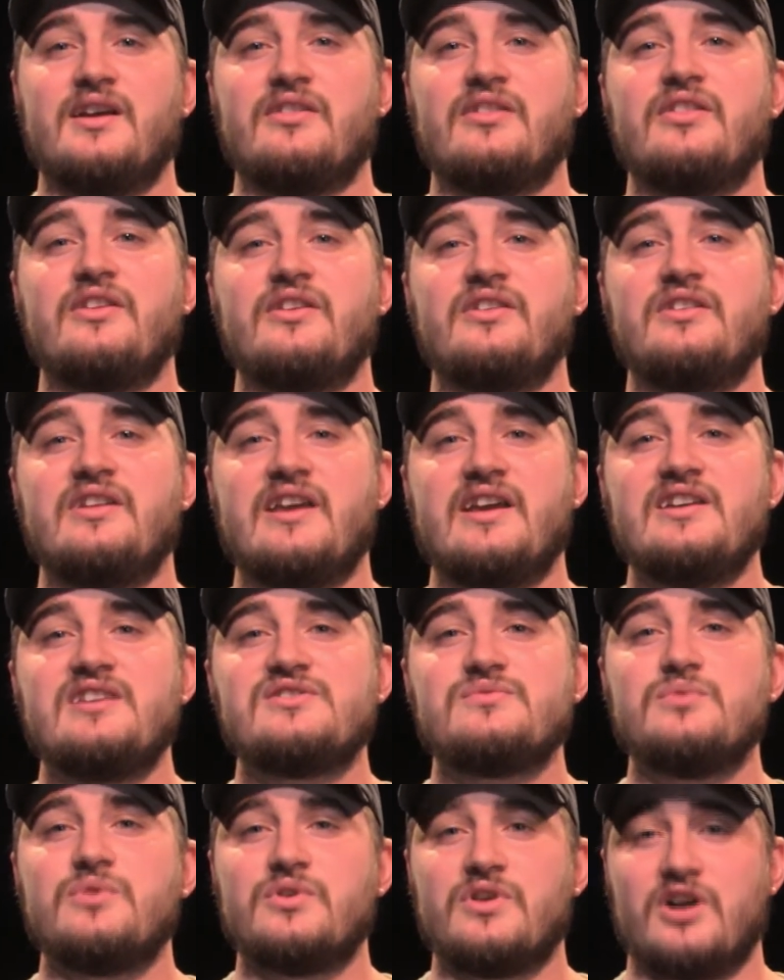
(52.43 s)
The days
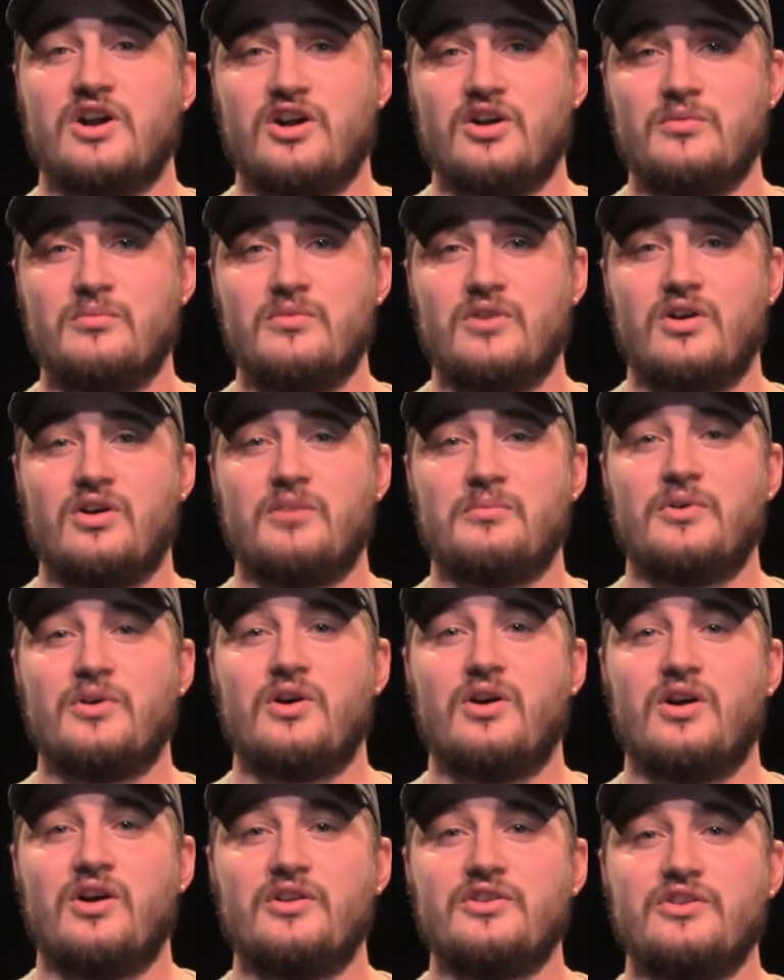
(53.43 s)
will come
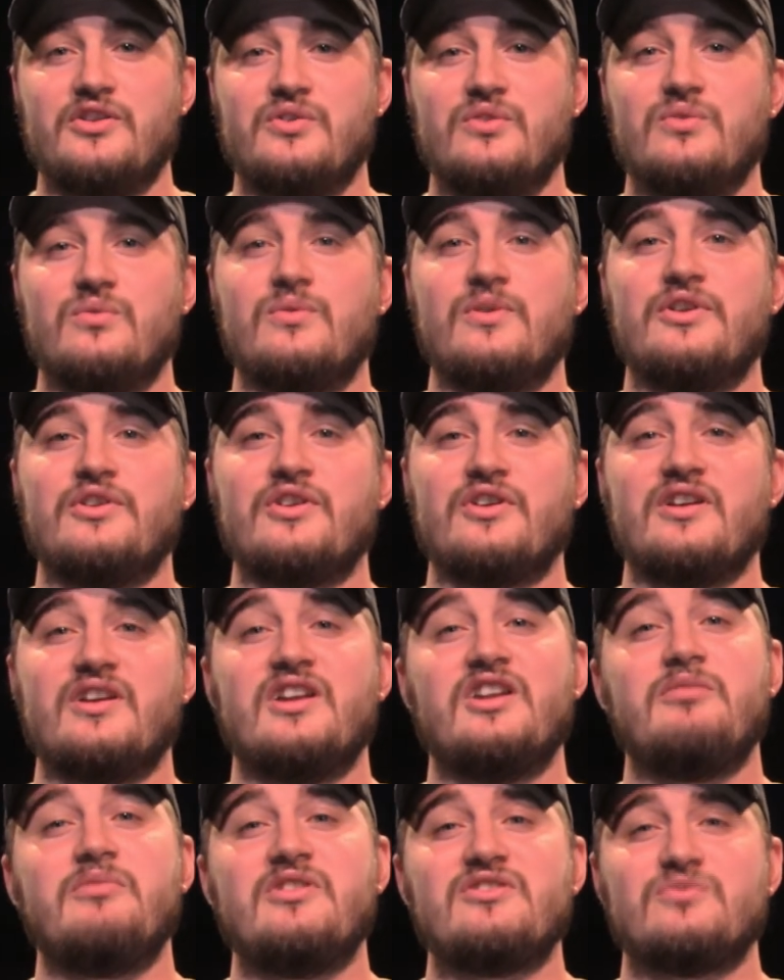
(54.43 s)
upon you when your
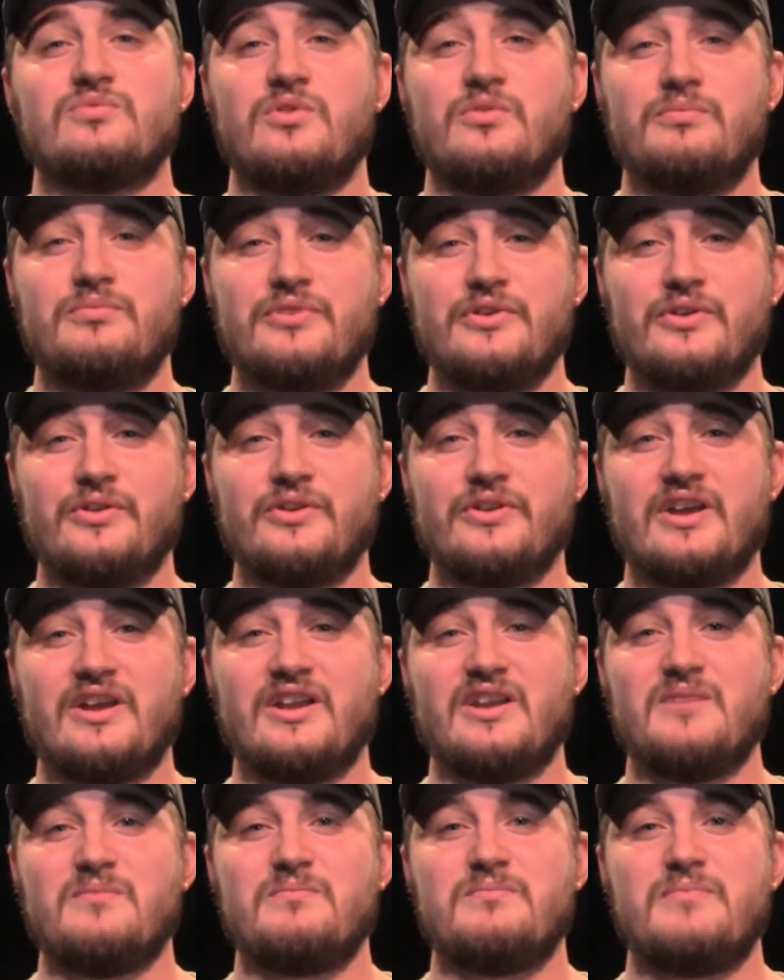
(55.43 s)
enemies will build an
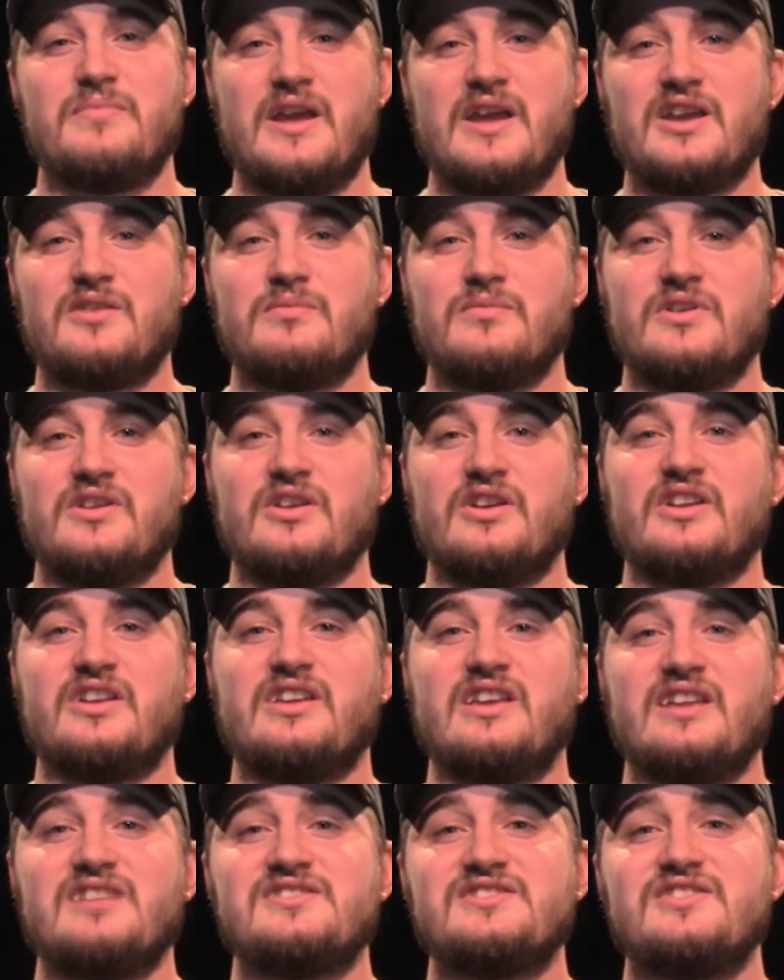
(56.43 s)
embankment
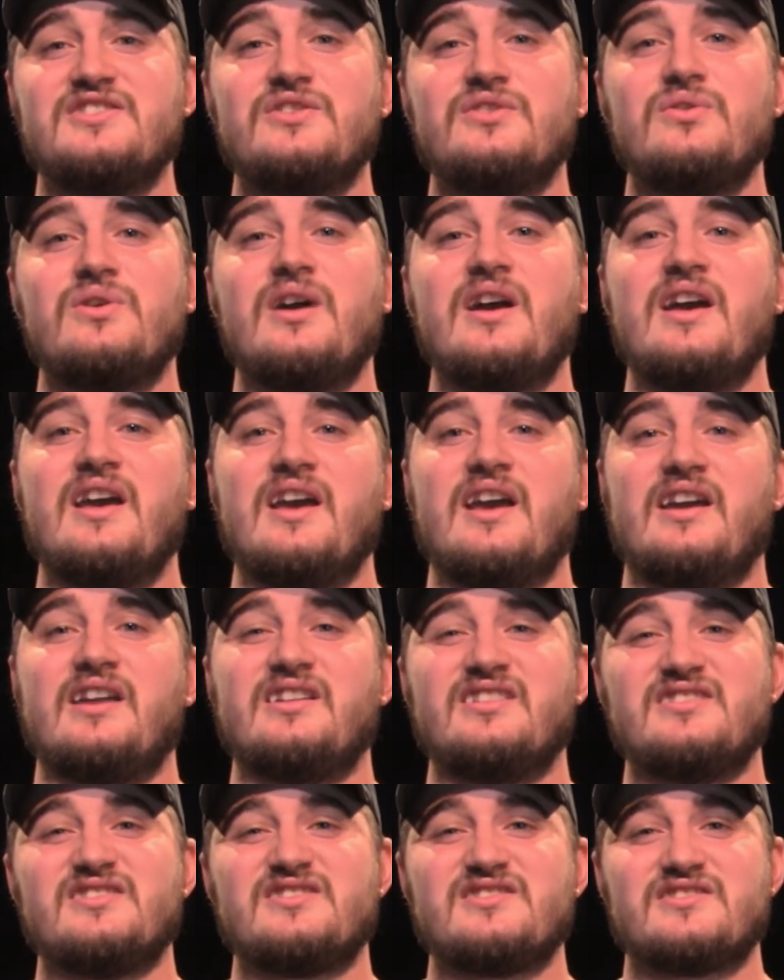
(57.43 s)
against you and
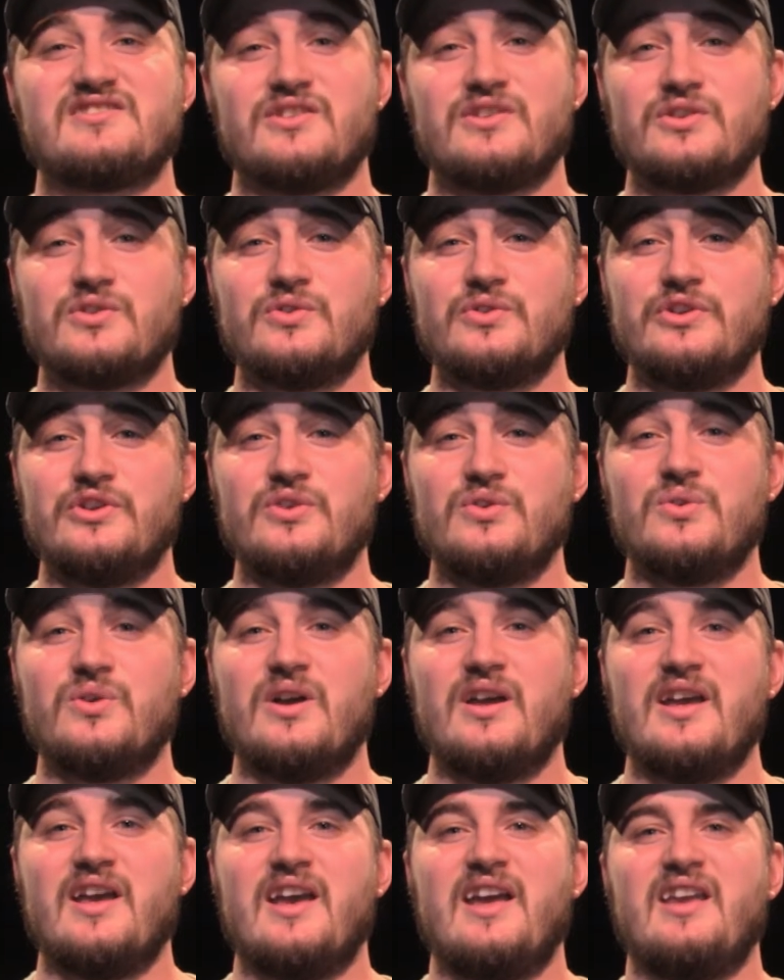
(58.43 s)
encircle you
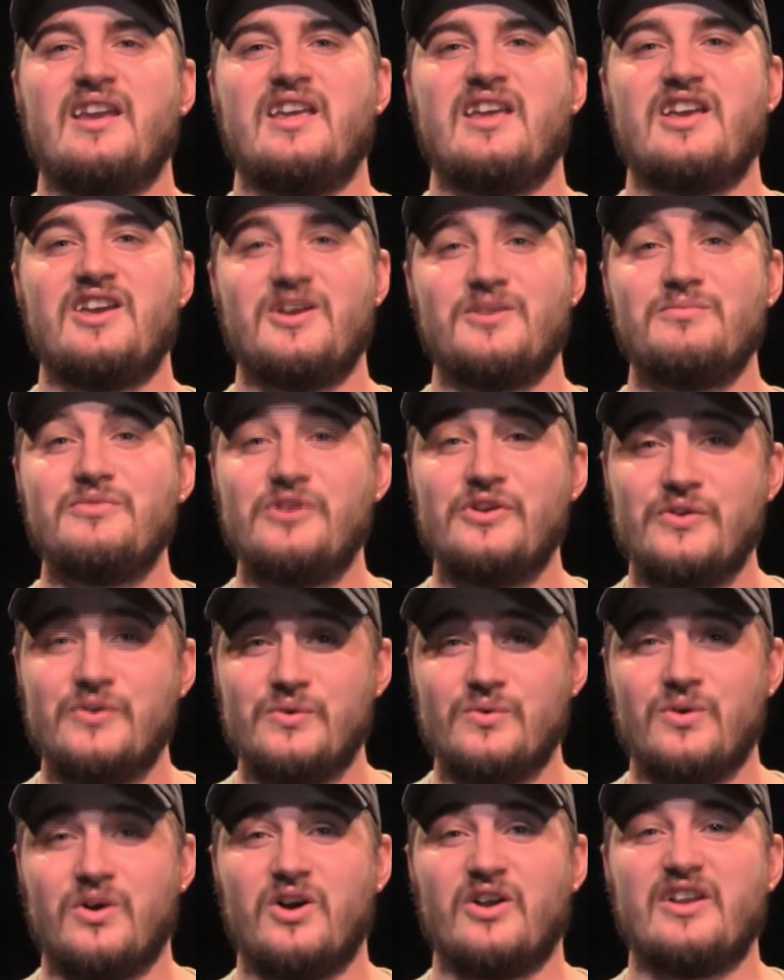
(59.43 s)
and hem
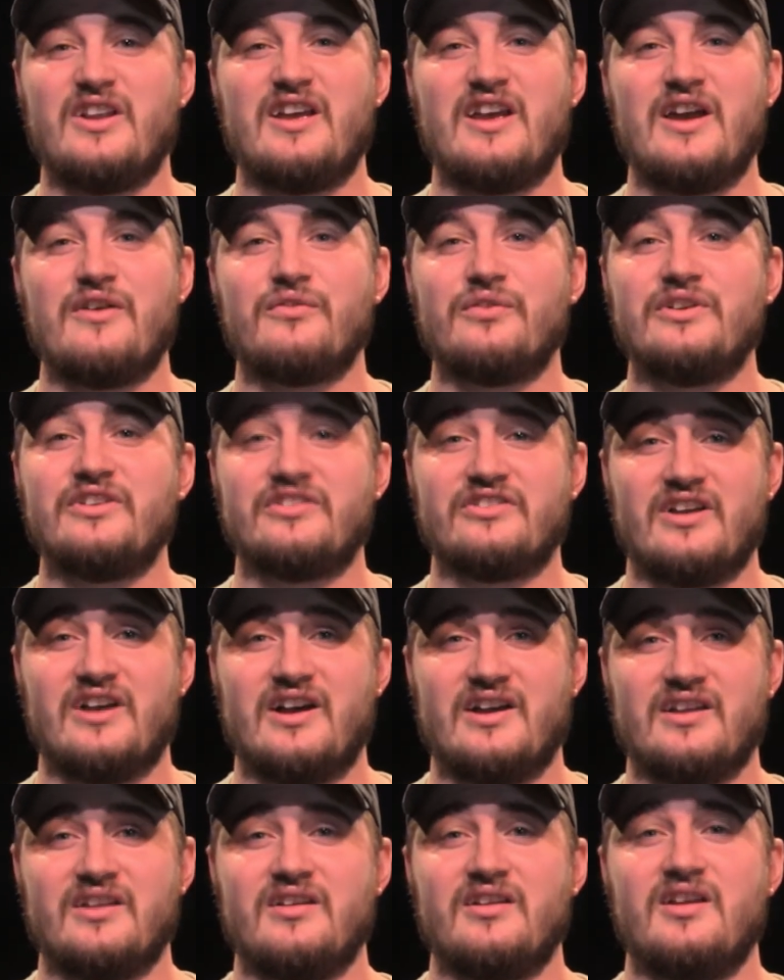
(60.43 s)
you on every
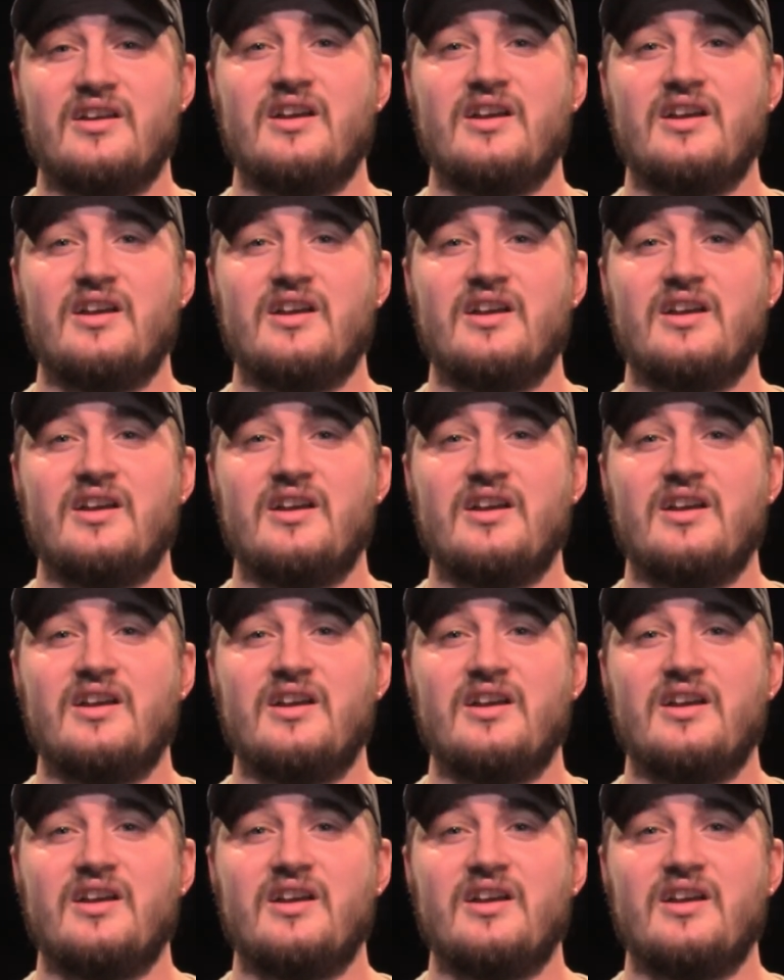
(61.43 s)
side.